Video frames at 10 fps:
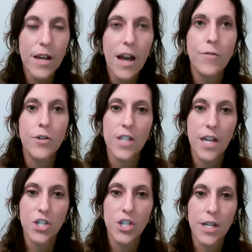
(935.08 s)

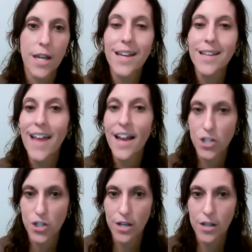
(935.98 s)
conversation and
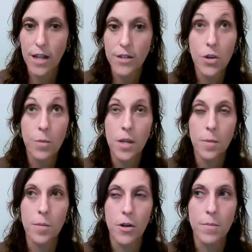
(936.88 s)
connection. And so many
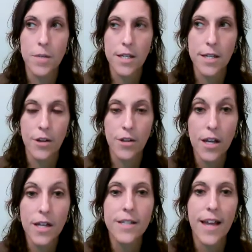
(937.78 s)
people are missing out on
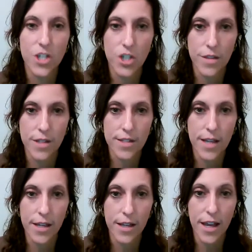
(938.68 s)
connection this
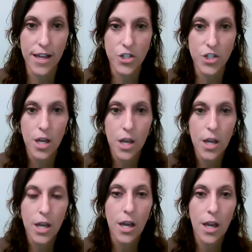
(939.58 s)
day and age.
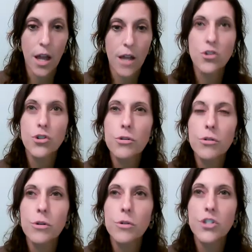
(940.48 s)

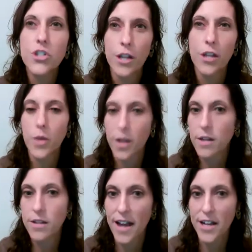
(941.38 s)
True, genuine
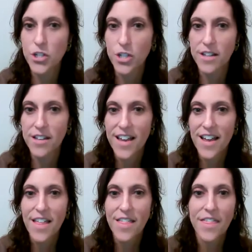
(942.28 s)
connection.
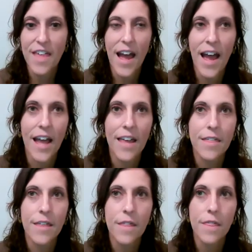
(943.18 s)
That I
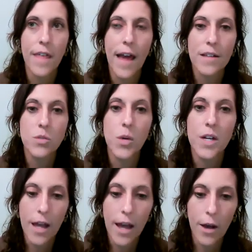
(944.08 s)
think that's what
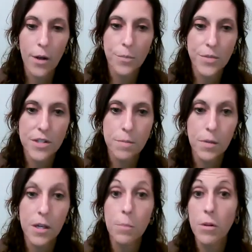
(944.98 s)
helps
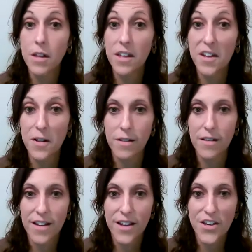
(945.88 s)
people heal,